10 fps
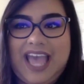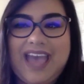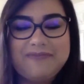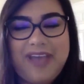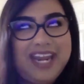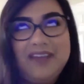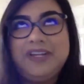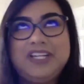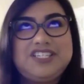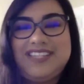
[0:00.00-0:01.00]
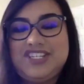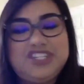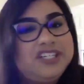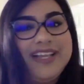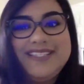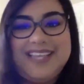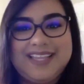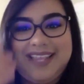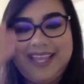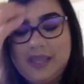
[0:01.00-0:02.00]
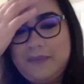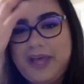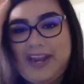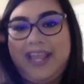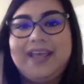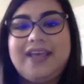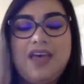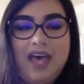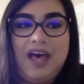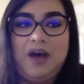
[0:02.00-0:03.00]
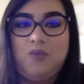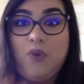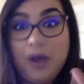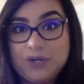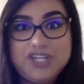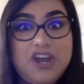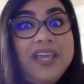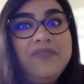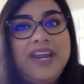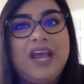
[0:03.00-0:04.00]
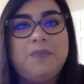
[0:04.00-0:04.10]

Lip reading: I've kind of been just internalizing and thinking about it while we're talking right now.